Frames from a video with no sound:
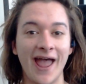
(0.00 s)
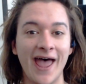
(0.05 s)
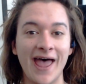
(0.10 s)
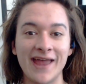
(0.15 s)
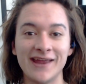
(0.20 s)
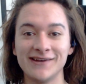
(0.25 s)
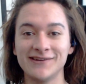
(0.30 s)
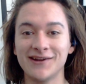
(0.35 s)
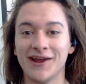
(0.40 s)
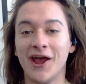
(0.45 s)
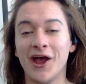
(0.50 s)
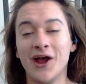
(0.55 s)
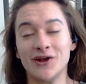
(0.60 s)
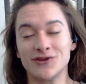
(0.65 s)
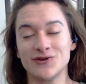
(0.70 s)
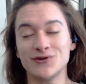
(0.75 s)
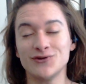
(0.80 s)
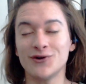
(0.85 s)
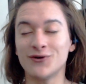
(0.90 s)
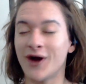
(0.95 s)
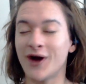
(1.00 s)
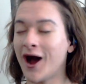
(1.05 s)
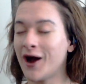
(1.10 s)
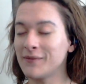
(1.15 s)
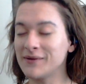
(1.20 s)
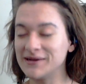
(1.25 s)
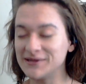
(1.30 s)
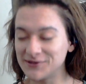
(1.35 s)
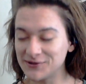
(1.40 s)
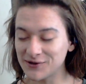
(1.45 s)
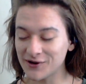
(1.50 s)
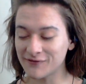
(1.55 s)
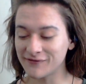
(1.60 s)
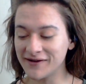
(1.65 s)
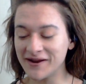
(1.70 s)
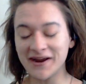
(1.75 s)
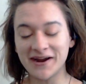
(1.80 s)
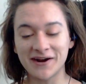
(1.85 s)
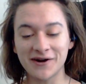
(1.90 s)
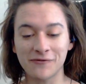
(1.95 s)
and you know how we do it over
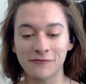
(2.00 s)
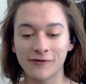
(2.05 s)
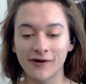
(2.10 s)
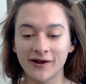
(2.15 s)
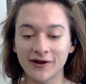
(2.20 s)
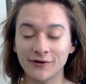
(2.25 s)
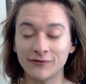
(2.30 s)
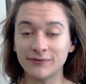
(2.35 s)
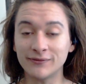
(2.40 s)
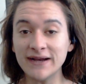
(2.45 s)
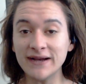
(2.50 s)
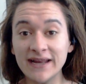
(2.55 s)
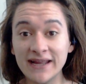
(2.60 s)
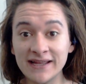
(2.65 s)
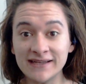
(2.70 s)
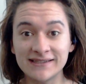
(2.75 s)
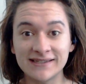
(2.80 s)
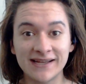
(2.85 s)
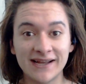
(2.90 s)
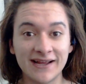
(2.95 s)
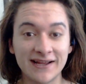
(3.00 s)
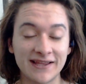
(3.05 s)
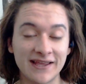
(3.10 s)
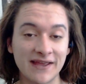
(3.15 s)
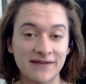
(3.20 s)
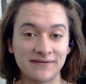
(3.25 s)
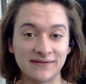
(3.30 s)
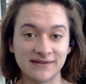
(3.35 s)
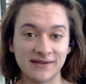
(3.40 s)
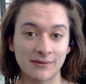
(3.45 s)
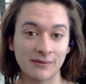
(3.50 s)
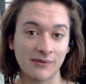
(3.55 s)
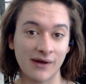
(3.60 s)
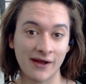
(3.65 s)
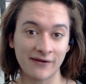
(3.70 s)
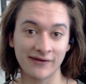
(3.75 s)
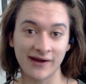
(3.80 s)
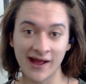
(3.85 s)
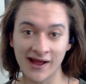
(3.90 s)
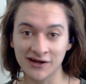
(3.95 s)
here. We're gonna read it, give some of
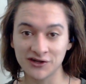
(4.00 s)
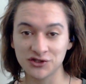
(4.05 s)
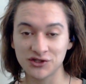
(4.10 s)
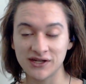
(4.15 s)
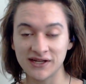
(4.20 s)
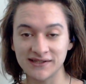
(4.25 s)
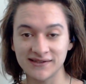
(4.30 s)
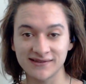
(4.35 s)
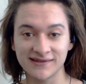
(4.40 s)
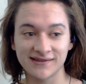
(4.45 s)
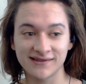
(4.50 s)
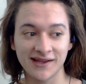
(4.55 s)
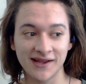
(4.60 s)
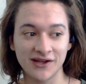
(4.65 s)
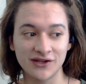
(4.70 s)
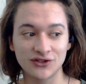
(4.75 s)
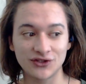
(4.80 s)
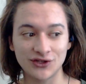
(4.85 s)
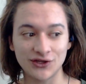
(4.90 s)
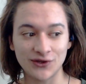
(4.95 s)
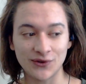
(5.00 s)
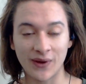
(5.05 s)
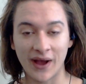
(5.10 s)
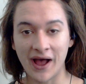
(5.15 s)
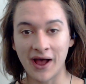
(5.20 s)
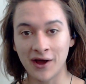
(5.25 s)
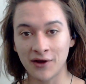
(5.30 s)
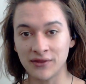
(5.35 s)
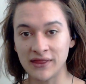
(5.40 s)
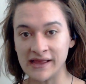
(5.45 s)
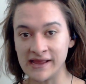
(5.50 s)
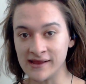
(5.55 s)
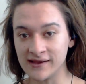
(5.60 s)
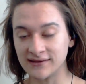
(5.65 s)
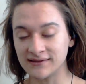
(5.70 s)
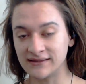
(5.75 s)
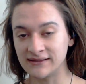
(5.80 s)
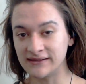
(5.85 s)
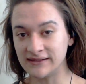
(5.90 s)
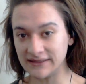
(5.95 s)
my reactions to how they
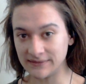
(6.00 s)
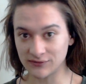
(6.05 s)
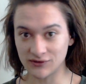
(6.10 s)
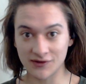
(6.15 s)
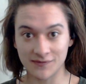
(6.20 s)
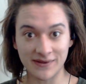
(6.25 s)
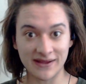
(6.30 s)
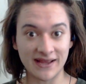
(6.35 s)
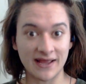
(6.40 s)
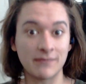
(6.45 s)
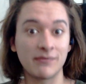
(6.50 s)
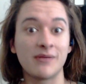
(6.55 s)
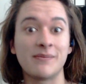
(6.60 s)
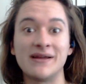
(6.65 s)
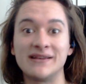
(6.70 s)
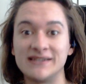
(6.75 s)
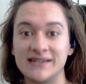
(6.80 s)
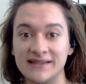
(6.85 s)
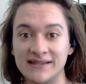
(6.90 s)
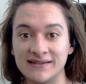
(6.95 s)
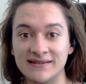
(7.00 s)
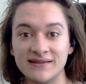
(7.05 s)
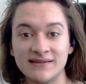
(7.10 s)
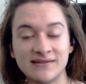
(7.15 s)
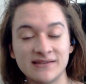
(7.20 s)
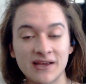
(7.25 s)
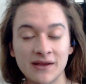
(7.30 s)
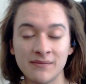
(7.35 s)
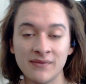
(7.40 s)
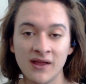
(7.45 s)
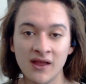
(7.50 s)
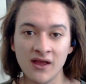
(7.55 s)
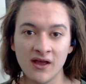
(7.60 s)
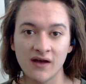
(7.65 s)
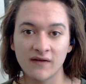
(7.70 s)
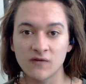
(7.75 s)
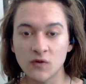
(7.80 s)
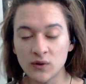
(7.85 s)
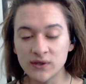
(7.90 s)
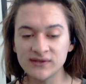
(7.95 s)
seem to be implementing the system.
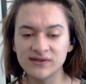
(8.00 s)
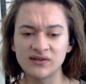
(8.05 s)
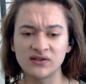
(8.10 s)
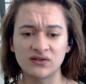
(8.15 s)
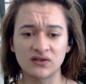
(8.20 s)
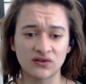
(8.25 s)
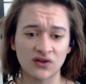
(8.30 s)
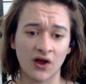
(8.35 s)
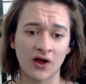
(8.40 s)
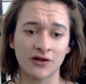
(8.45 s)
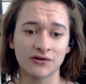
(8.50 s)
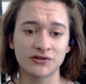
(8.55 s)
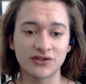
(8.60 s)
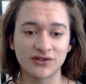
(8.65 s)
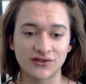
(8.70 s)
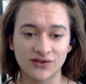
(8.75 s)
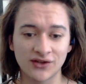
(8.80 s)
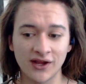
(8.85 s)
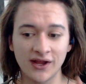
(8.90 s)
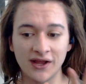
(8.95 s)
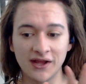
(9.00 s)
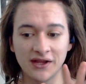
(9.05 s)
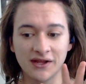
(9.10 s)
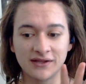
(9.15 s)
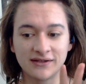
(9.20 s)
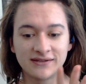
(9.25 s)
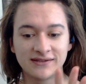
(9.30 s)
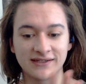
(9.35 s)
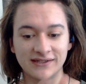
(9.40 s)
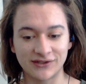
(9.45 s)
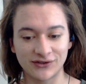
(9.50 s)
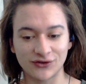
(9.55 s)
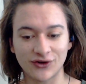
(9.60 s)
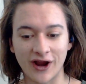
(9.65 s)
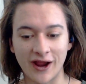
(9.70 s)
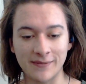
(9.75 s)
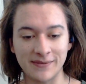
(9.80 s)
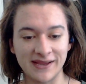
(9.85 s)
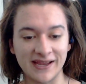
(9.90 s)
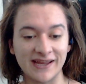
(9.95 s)
Of course, this is all just
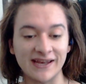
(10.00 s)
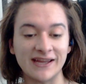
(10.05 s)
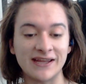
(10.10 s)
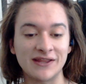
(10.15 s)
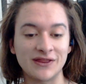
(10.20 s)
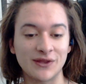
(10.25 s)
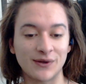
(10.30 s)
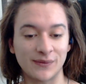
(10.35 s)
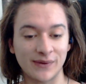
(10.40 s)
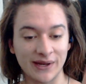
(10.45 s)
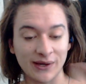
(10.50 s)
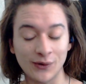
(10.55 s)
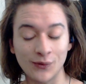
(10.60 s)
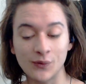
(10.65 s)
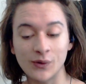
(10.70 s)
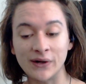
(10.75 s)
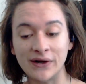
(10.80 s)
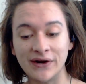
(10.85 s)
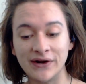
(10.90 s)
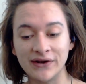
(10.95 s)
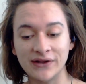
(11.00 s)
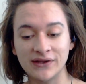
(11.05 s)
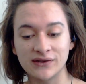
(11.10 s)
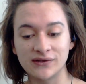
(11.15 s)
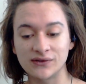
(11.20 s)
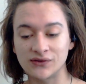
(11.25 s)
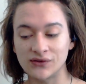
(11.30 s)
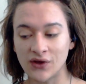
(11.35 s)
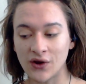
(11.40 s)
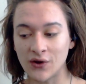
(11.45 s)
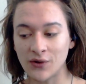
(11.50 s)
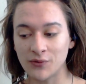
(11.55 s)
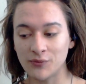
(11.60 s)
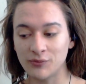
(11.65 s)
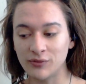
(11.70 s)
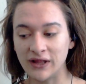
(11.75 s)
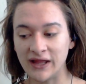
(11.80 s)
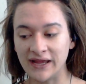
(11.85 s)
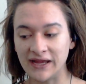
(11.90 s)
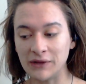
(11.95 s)
describing it in the written word, so
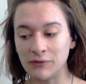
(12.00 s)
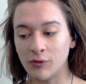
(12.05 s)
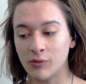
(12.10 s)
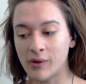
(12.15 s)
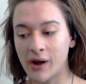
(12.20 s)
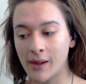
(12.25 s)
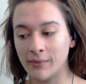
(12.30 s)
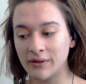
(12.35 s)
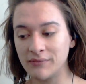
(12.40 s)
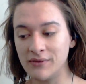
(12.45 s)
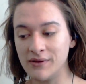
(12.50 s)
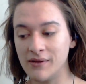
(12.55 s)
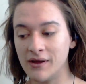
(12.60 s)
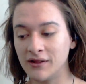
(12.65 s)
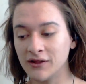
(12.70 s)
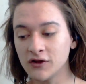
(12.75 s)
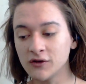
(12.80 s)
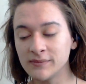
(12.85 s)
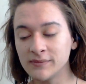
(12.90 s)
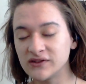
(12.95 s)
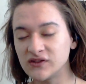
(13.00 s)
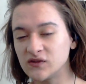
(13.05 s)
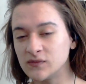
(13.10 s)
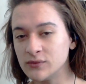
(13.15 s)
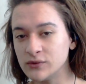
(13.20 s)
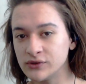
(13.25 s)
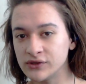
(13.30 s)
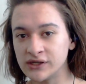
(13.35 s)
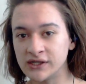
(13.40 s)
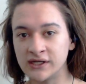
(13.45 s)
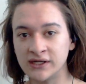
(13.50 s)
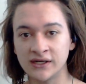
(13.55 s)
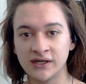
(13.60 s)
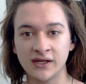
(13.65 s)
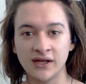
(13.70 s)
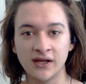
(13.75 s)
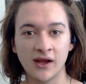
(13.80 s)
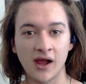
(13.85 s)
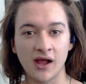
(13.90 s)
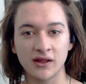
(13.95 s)
playing it will probably be a little bit smoother,
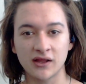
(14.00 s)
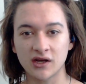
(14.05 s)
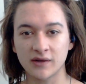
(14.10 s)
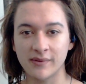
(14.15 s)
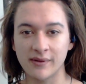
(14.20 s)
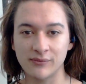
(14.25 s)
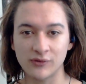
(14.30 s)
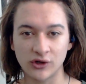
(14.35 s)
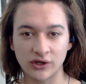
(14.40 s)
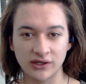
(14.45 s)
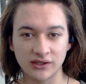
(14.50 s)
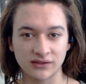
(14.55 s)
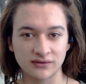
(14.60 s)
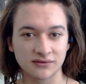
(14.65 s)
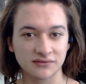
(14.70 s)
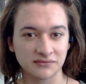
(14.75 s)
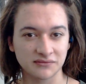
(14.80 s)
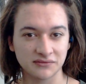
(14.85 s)
a little bit more